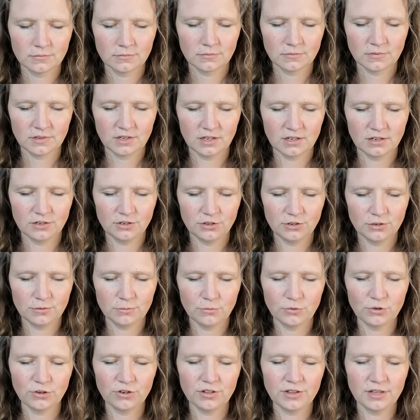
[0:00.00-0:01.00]
And you're
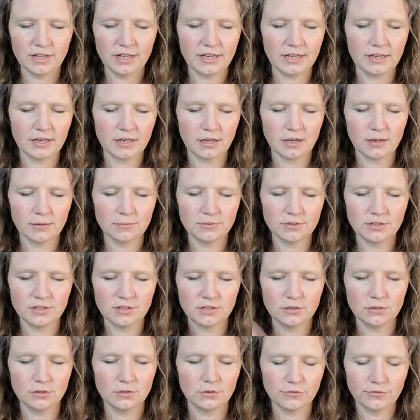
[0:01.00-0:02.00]
more like, I'm going
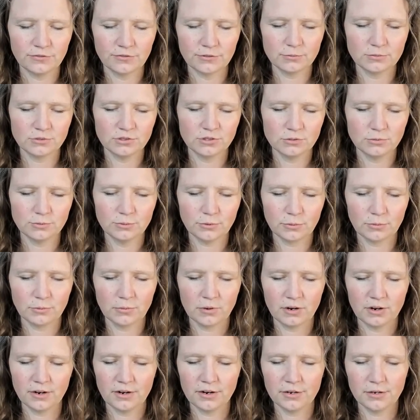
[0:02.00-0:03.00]
to go from Super
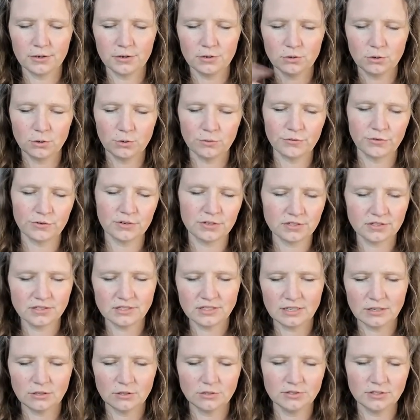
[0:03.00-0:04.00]
Mario over to
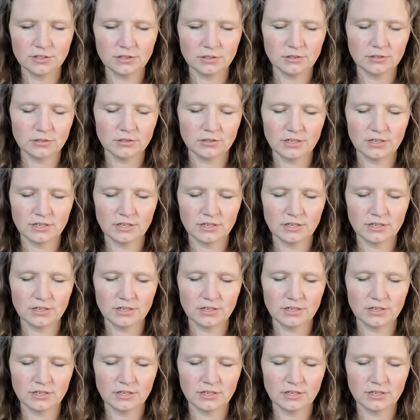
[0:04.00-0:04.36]
Zelda.